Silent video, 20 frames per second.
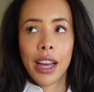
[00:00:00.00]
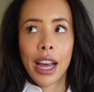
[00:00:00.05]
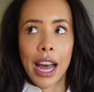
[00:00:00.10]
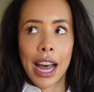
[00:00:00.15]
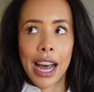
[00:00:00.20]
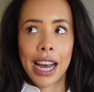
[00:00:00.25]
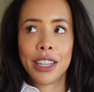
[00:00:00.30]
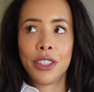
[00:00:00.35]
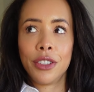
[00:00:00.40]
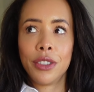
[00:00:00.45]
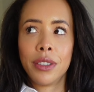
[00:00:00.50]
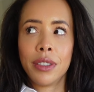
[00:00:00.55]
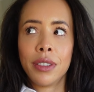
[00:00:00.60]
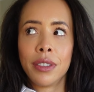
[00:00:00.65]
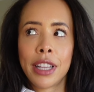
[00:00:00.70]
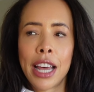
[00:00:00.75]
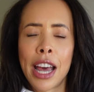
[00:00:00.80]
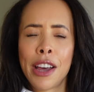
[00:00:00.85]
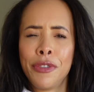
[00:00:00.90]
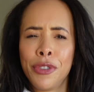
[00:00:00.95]
and
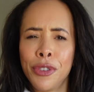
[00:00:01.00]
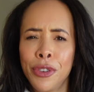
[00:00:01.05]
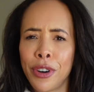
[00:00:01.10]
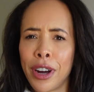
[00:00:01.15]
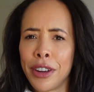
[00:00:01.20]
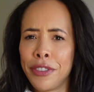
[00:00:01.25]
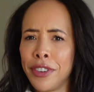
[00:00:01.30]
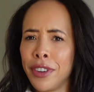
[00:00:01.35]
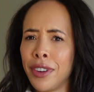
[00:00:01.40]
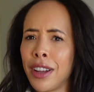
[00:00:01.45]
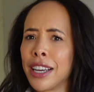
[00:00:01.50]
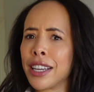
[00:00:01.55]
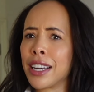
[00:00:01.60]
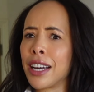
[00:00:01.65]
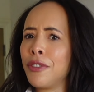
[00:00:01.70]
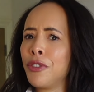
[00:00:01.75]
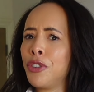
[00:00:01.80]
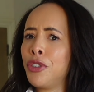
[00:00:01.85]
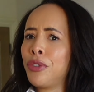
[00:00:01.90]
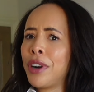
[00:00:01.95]
therefore I feel like
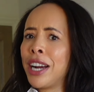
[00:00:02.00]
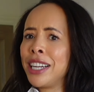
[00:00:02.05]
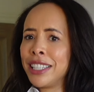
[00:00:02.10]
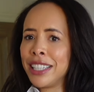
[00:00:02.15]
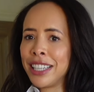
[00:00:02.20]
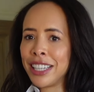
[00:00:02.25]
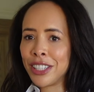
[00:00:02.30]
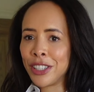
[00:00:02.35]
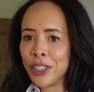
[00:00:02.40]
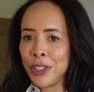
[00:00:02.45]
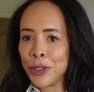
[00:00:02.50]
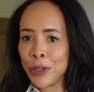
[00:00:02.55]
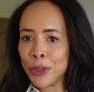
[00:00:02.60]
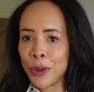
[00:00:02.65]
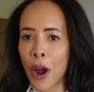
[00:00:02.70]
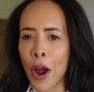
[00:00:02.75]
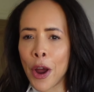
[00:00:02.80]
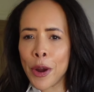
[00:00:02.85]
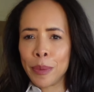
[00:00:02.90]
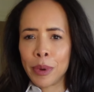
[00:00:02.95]
I've created this neutral
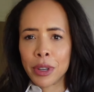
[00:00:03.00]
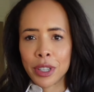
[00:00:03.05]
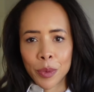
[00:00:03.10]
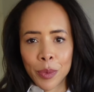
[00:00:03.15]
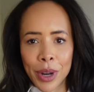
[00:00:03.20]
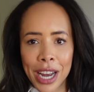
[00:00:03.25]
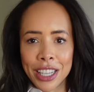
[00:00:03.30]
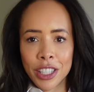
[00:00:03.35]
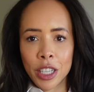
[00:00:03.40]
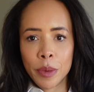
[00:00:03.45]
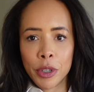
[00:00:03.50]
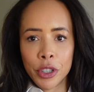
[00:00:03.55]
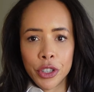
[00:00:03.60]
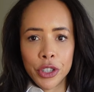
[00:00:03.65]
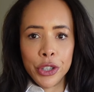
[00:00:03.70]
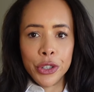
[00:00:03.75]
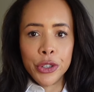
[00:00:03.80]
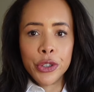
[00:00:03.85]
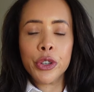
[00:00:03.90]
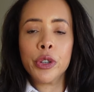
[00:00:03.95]
home because I wear so much
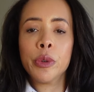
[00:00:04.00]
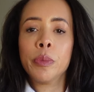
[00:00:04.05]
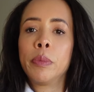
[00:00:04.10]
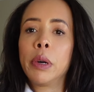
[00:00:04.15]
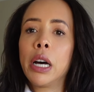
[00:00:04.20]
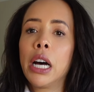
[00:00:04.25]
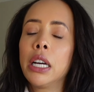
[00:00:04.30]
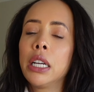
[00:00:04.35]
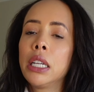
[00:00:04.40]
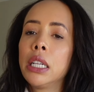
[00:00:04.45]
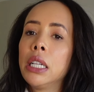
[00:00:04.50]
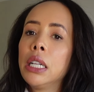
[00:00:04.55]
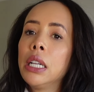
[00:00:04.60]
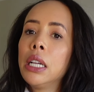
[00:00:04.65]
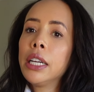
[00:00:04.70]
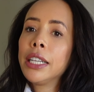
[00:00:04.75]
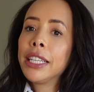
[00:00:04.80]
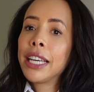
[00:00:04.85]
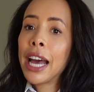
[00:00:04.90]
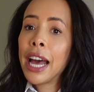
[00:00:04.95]
neutral. But
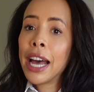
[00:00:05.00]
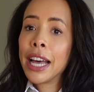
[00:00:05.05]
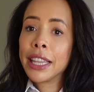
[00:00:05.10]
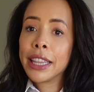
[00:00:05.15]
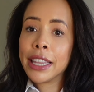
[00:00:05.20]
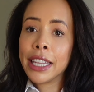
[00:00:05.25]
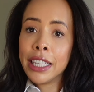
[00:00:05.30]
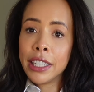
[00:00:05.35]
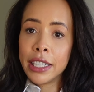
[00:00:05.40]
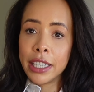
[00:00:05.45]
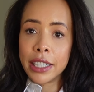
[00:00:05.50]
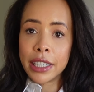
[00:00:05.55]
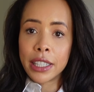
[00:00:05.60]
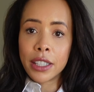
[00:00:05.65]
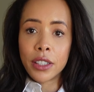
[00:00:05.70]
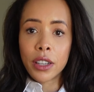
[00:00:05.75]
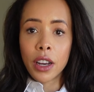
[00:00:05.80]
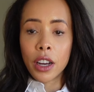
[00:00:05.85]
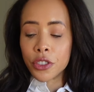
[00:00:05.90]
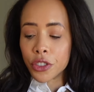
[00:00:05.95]
yeah, this is
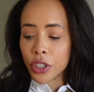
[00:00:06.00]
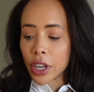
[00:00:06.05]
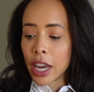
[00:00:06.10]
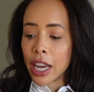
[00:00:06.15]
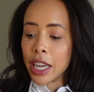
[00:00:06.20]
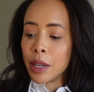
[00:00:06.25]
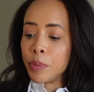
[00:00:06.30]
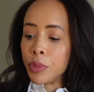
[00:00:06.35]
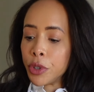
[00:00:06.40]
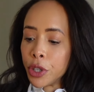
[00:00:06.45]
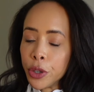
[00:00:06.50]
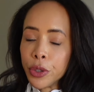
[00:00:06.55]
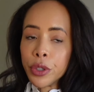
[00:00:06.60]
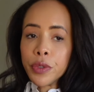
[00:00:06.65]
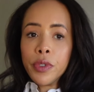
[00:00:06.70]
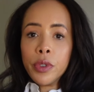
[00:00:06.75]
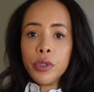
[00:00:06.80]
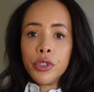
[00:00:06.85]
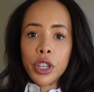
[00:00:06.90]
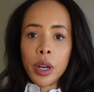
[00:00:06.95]
such a
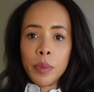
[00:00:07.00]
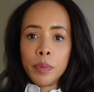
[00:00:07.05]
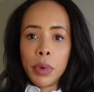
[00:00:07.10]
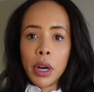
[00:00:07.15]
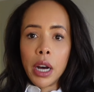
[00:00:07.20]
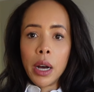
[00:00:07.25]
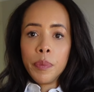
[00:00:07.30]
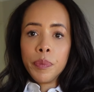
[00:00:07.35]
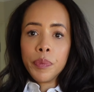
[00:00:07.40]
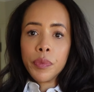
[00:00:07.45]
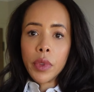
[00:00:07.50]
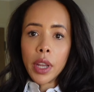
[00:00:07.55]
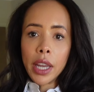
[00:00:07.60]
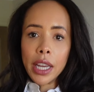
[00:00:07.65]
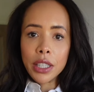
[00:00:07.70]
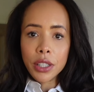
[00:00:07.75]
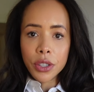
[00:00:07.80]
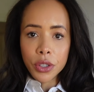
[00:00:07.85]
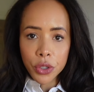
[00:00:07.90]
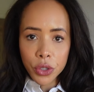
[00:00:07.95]
beautiful jumper.
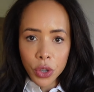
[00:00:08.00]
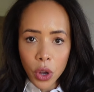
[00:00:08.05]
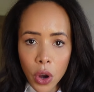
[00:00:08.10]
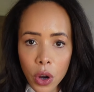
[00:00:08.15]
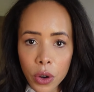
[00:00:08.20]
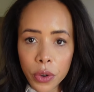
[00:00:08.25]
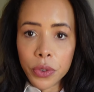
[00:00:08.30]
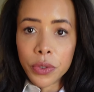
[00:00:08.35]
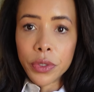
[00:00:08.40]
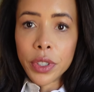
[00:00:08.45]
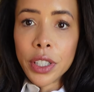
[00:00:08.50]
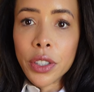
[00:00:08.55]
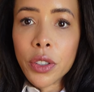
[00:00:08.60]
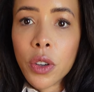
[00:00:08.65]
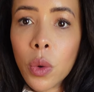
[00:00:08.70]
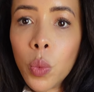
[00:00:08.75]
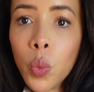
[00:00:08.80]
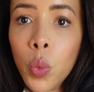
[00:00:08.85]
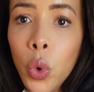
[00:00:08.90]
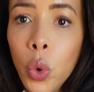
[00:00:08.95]
It's soft, it's
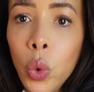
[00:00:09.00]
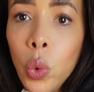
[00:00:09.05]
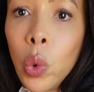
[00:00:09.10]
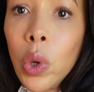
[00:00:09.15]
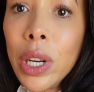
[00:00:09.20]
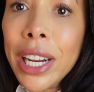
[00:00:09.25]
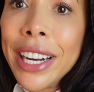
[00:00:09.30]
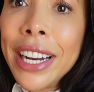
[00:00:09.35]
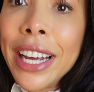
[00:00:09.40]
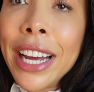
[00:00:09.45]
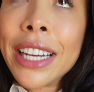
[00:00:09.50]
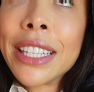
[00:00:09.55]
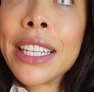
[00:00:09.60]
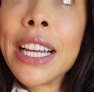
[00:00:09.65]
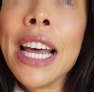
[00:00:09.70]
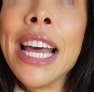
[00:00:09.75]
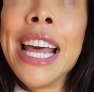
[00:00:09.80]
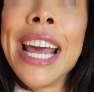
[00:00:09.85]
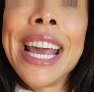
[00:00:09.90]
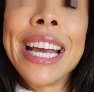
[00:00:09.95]
got wool in it,
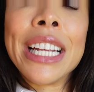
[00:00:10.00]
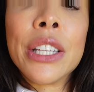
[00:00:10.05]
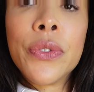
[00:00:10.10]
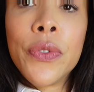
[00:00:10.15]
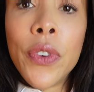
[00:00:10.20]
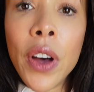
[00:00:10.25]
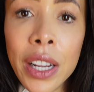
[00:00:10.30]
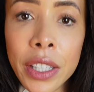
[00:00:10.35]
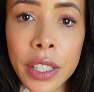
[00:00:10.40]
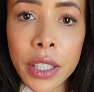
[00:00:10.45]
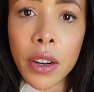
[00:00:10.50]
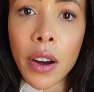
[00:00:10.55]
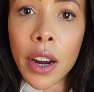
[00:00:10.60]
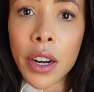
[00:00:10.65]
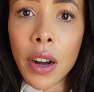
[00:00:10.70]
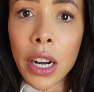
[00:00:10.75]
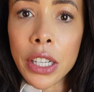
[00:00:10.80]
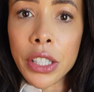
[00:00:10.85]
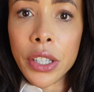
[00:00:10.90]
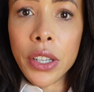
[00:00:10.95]
it's
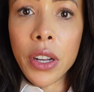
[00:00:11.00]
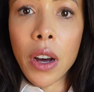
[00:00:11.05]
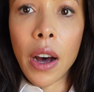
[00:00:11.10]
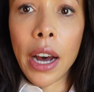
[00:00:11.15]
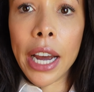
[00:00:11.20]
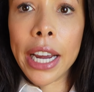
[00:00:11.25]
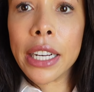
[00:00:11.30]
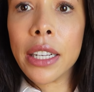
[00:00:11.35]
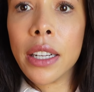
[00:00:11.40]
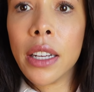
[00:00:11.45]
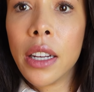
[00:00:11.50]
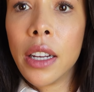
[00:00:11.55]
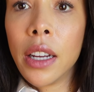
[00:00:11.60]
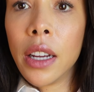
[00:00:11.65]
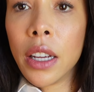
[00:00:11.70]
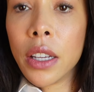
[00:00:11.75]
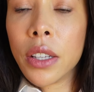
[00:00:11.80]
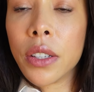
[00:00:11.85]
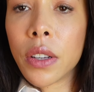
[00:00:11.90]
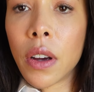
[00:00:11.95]
$39.99,
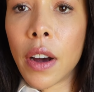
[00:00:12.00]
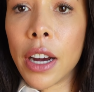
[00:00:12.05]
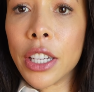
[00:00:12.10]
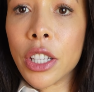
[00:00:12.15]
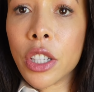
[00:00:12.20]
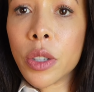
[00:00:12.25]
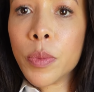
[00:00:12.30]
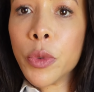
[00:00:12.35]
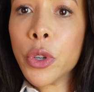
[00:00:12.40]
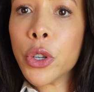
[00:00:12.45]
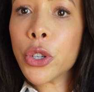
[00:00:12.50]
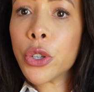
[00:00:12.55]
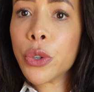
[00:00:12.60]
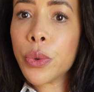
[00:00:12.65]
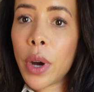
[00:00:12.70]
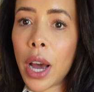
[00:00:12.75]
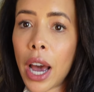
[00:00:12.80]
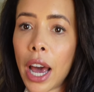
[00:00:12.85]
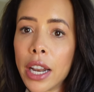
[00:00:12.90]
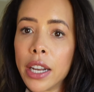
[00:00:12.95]
size
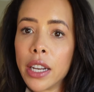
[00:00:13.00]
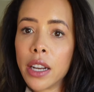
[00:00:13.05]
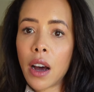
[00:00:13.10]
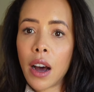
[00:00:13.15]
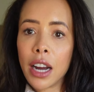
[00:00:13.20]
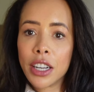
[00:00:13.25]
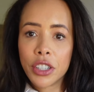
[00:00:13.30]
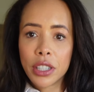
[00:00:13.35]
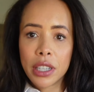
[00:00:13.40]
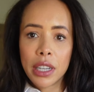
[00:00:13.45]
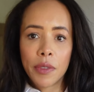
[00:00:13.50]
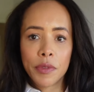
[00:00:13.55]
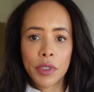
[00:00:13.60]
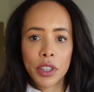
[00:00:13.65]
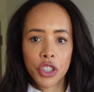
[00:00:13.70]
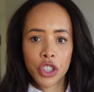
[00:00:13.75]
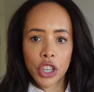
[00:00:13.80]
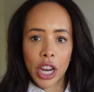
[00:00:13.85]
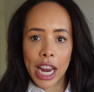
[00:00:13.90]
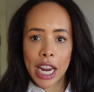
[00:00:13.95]
small, and I just love the
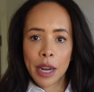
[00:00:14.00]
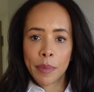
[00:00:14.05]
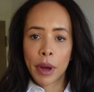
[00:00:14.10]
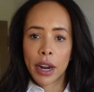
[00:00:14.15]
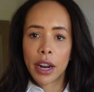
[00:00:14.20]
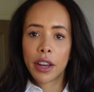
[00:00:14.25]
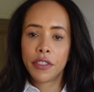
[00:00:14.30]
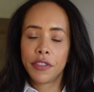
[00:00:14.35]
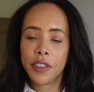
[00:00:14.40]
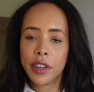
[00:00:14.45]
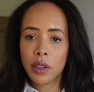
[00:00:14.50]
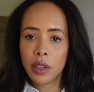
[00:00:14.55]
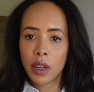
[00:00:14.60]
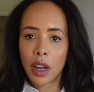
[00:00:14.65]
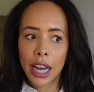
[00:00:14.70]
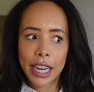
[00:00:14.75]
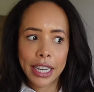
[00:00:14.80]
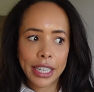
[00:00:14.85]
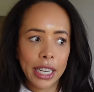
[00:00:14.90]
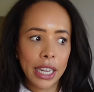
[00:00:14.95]
shape. And I feel
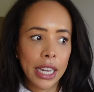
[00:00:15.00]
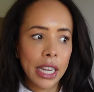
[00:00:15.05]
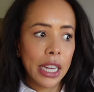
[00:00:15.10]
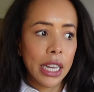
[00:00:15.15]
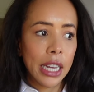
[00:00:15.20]
like